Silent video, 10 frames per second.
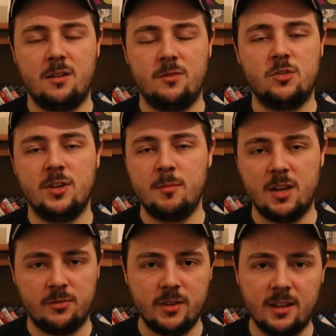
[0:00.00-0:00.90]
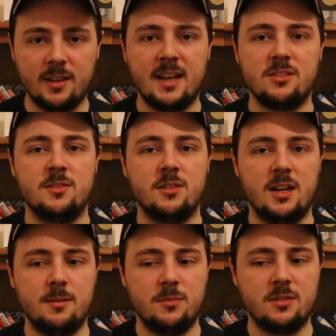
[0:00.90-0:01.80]
the dreamlike feeling it has at
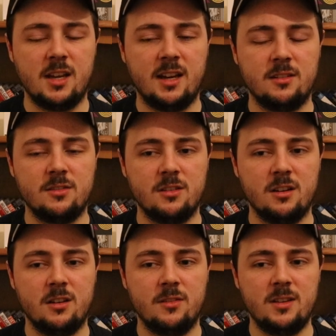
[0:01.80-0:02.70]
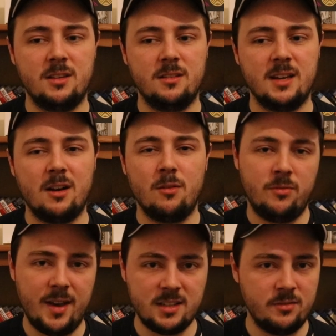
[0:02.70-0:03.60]
times and the how
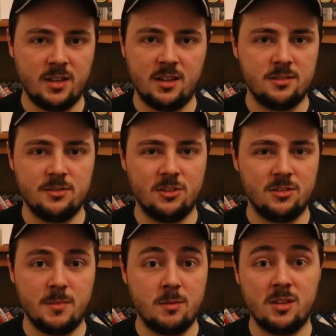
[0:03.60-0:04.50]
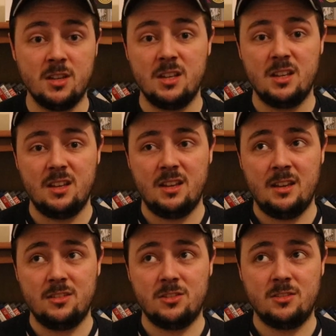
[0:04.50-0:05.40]
effective it is and just maybe
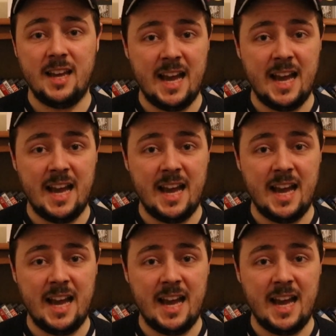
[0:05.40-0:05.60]
just the